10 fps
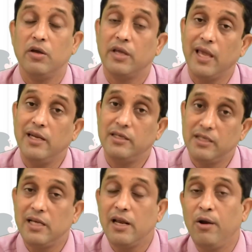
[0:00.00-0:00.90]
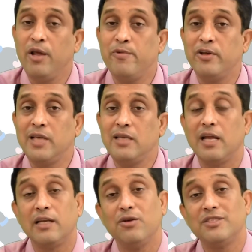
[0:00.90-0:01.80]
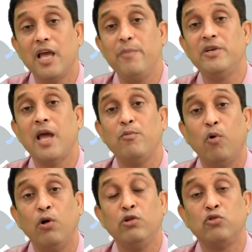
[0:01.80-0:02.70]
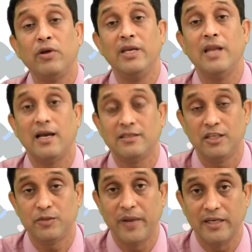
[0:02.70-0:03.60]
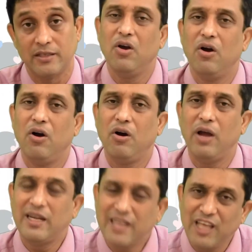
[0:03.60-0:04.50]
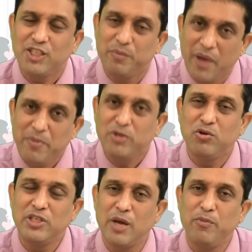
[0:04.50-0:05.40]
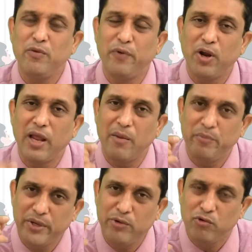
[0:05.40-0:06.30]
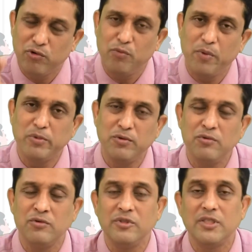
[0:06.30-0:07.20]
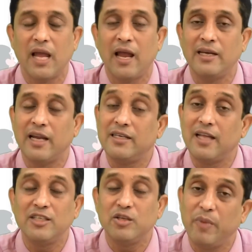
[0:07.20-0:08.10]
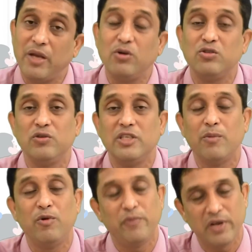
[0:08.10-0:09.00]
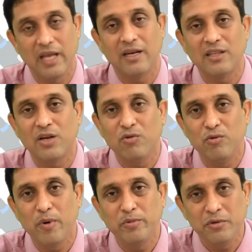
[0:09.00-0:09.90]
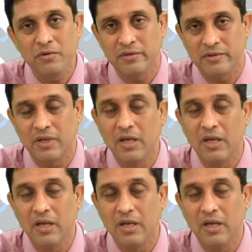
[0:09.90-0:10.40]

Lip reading: in teaching learning process, at the same time also in assessment. A test may be suitable for a few group of students, and a test may not suitable for another group of students.